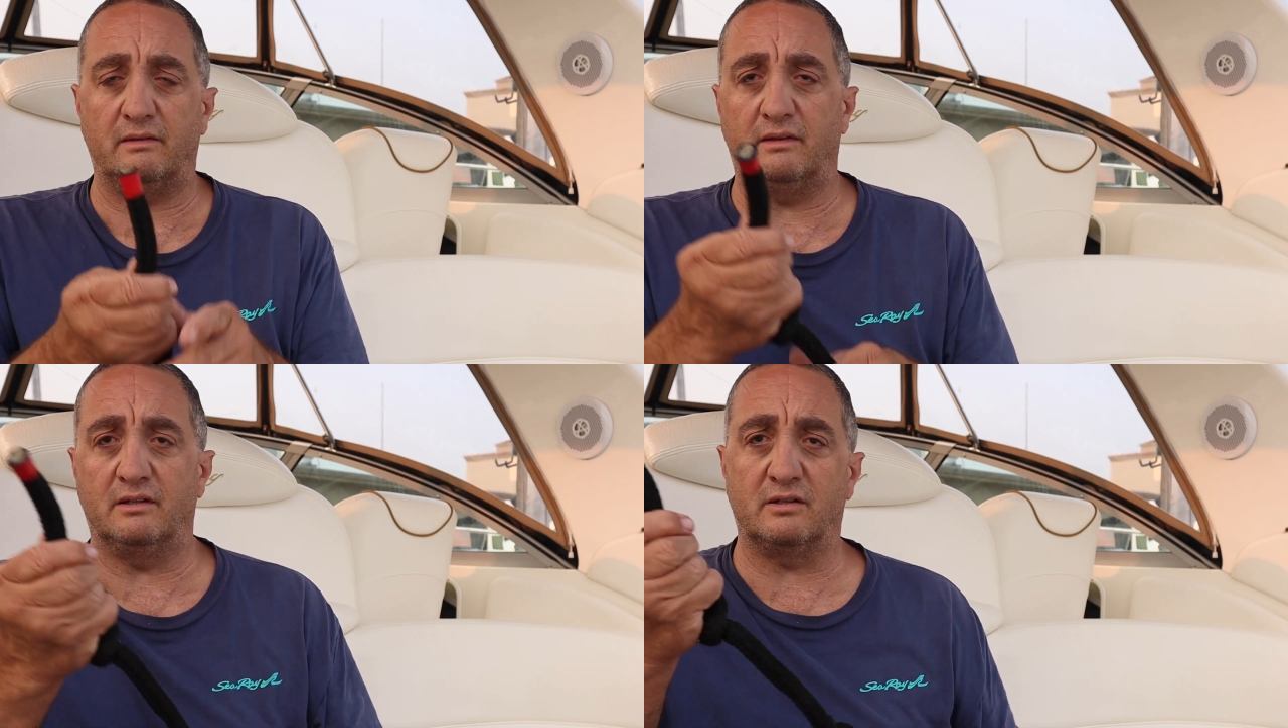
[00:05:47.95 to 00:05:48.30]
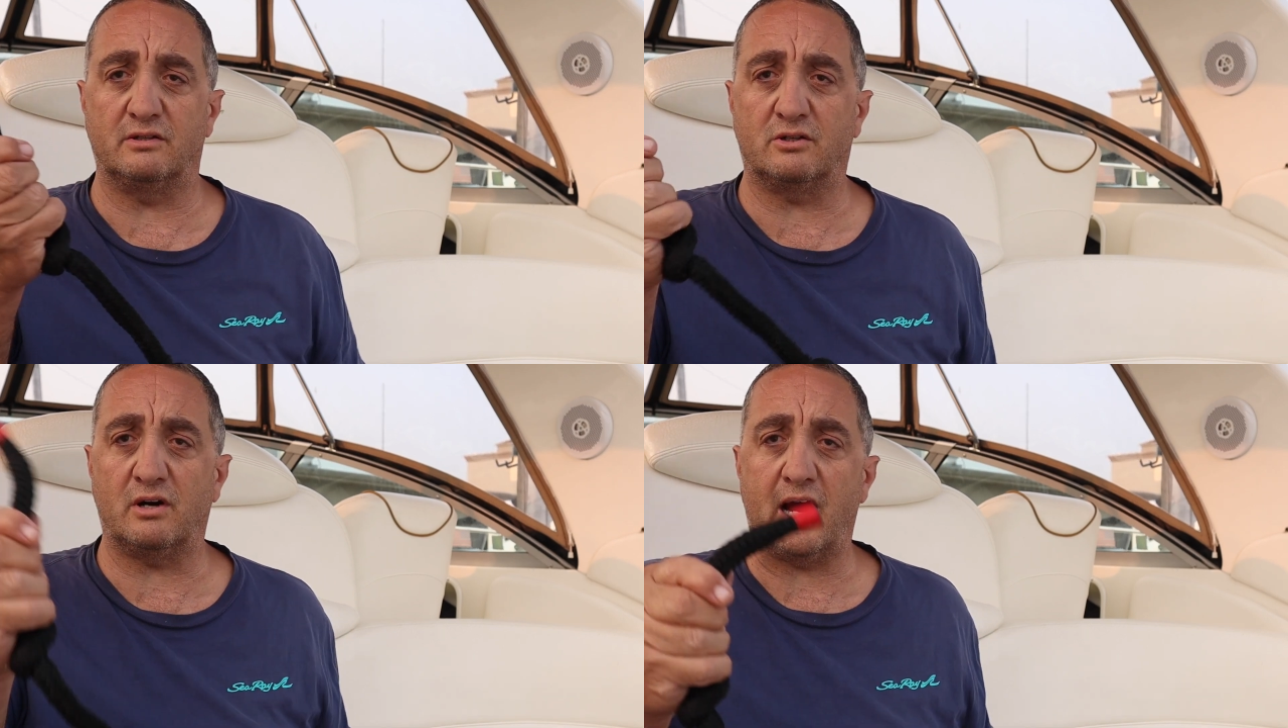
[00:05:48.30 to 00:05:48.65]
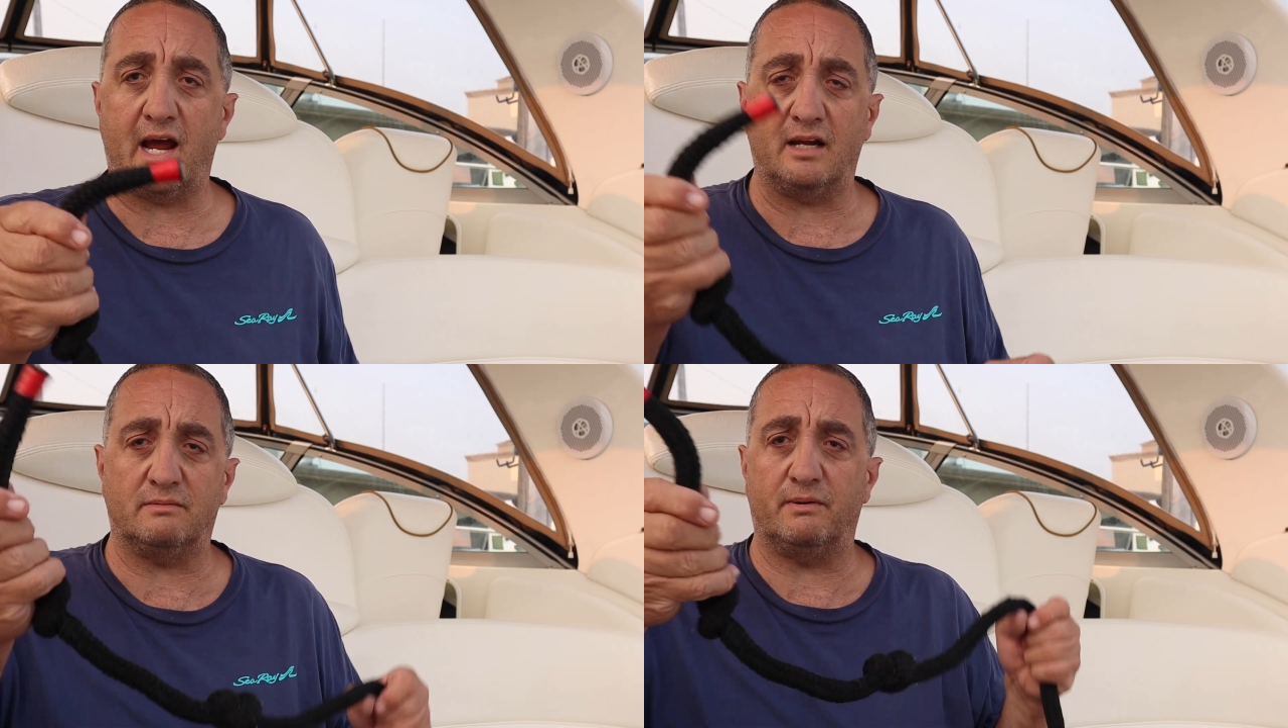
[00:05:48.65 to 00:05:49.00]
this is
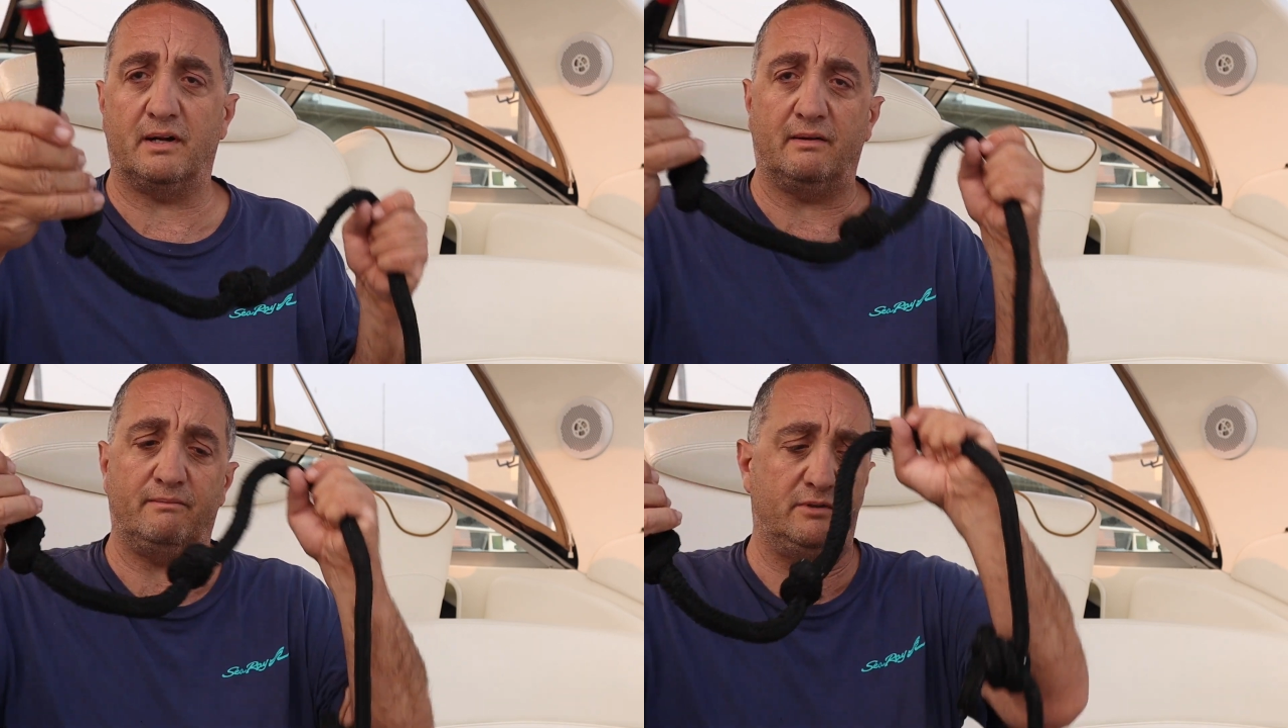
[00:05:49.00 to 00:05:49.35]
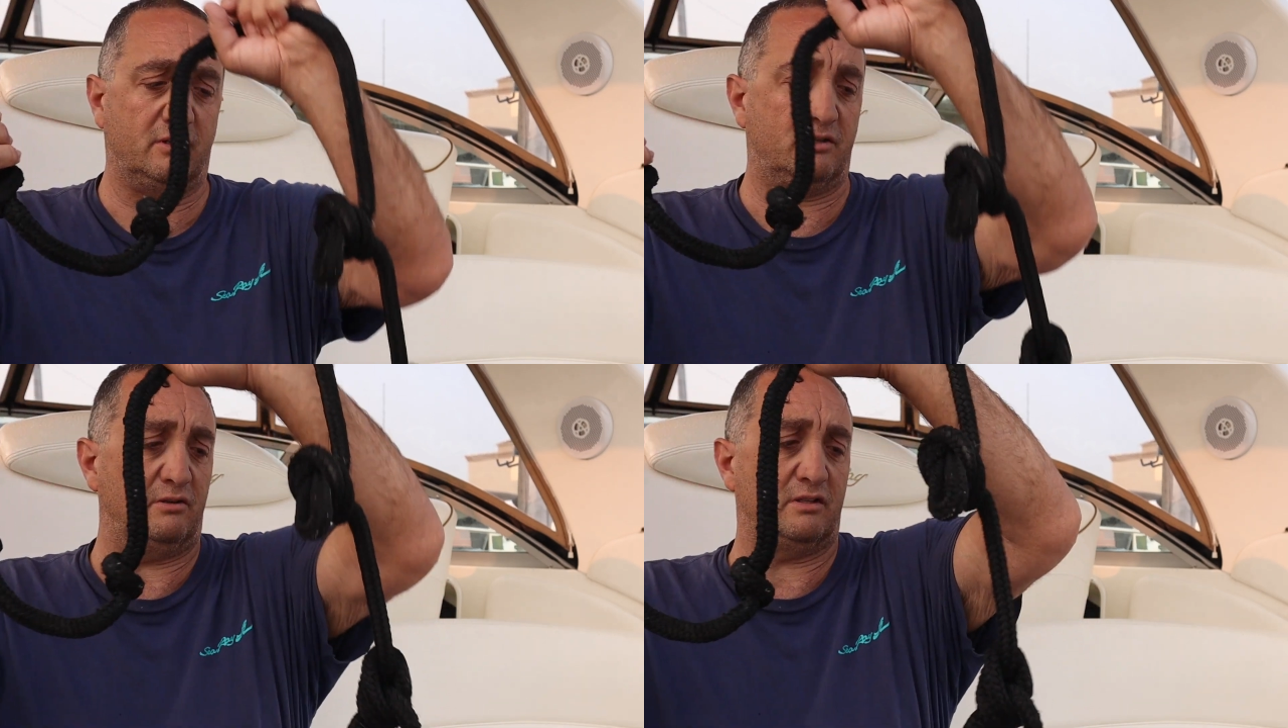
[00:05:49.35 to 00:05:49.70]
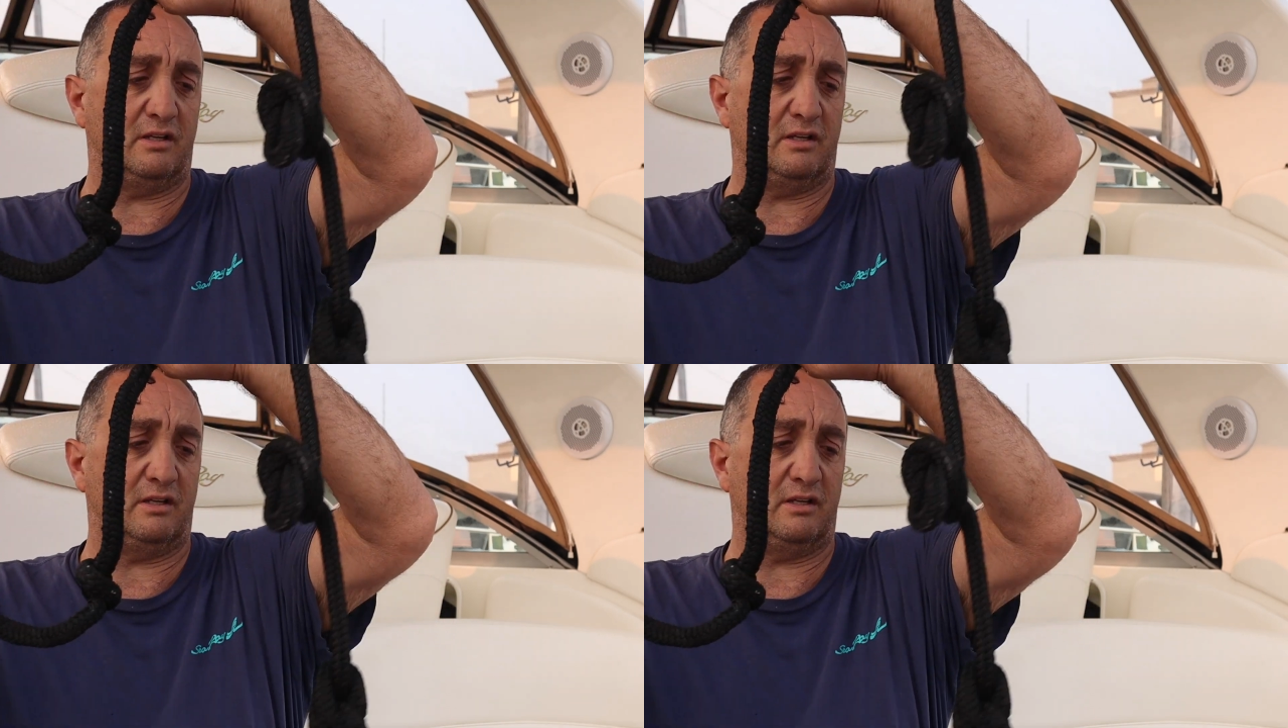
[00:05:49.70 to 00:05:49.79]
trash, but I just use